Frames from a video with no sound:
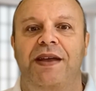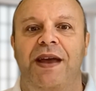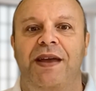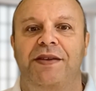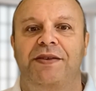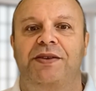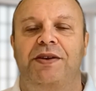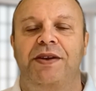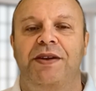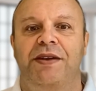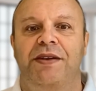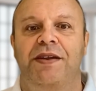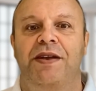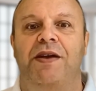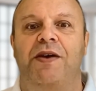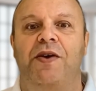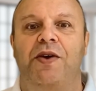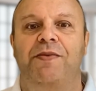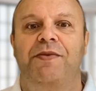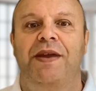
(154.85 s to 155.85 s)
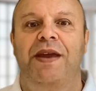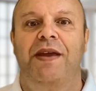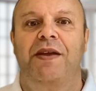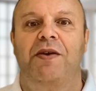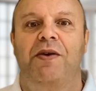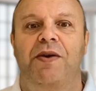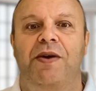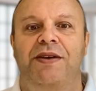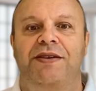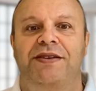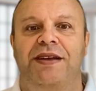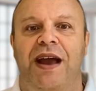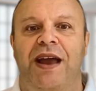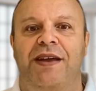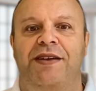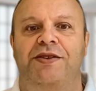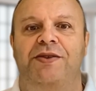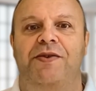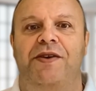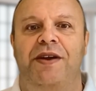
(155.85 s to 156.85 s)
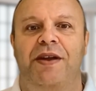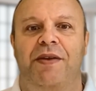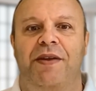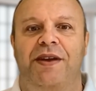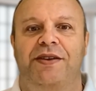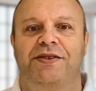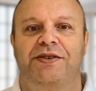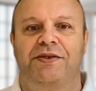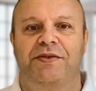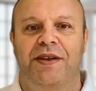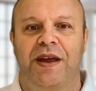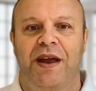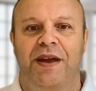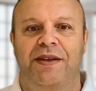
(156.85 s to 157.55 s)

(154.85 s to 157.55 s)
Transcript: including the European Union's eIDAS regulation.